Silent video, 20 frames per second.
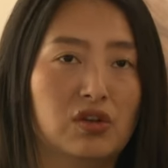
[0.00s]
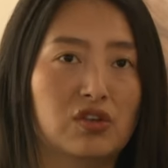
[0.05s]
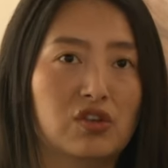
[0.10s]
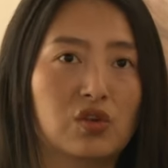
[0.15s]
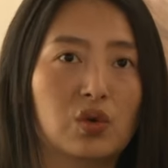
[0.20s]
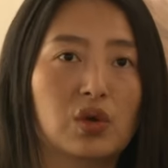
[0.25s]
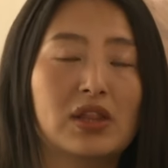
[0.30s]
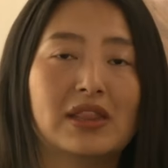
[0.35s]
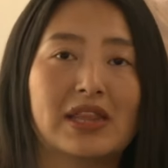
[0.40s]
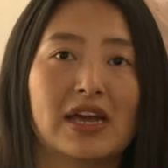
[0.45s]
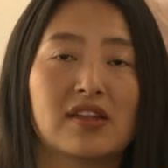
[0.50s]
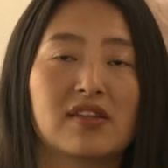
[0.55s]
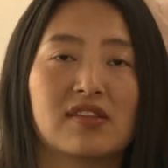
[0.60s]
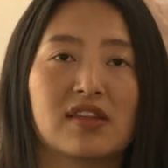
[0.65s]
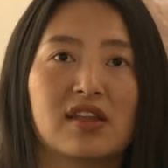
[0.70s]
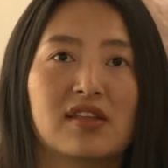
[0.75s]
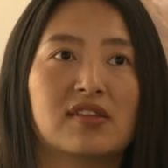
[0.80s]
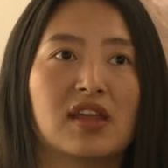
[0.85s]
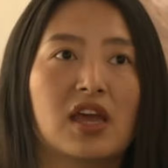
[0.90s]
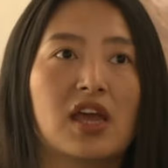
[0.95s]
So in that
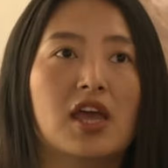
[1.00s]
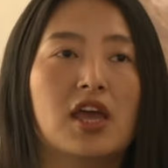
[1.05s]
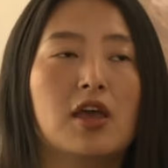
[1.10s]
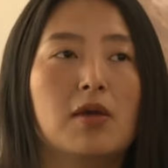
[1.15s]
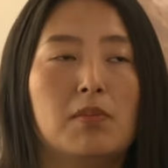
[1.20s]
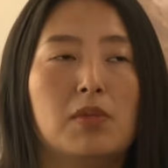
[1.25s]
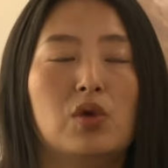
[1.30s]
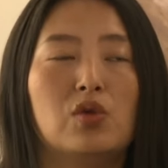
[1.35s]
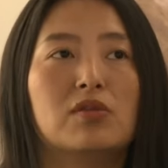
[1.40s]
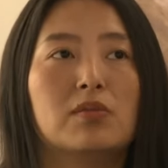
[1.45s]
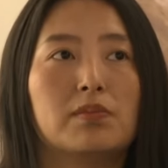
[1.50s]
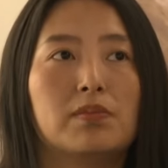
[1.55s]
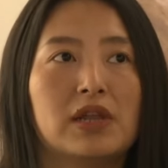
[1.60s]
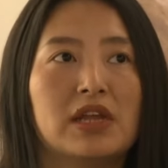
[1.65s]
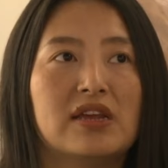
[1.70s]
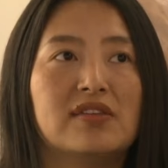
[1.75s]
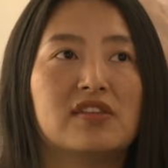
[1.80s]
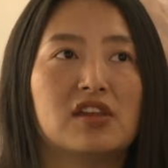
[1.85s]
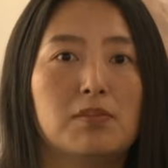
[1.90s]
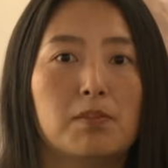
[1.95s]
sense, museum
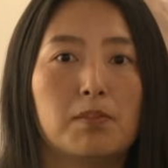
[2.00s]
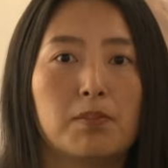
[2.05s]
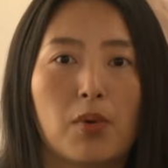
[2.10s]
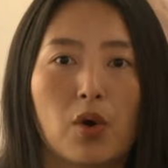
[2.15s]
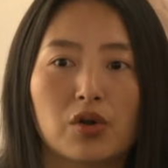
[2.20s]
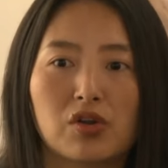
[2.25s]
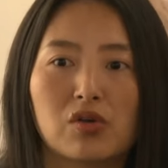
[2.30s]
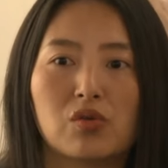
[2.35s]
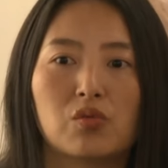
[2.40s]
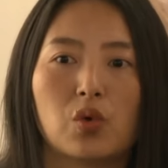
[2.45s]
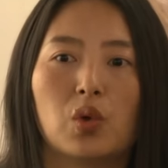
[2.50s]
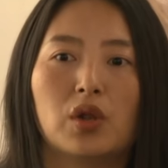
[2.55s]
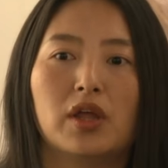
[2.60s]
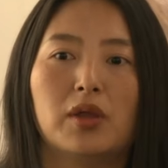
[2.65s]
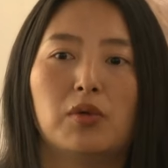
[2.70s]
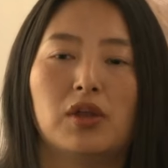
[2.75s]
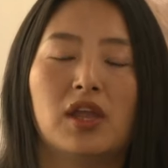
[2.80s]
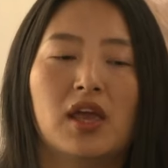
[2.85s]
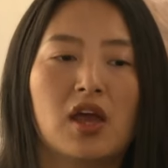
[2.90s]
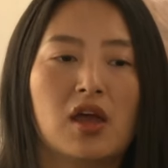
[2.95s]
plays an important role
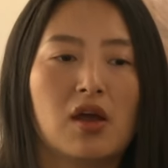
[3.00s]
in,